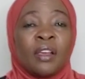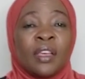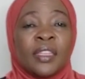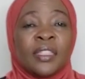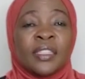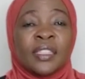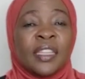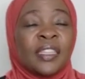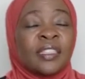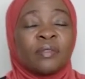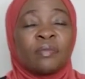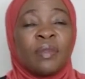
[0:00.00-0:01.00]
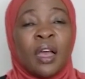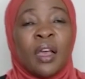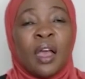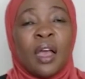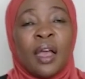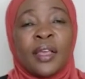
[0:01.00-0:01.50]
he's
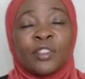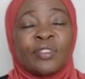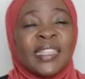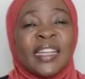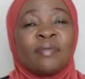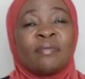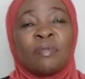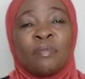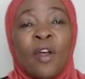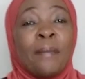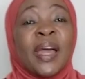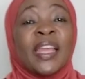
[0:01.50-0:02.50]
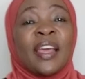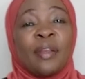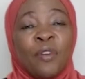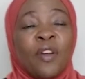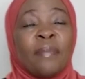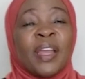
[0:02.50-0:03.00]
interested in more money
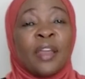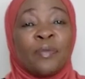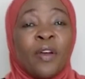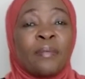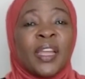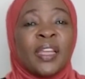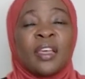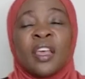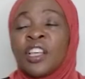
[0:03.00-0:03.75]
and more money and more money.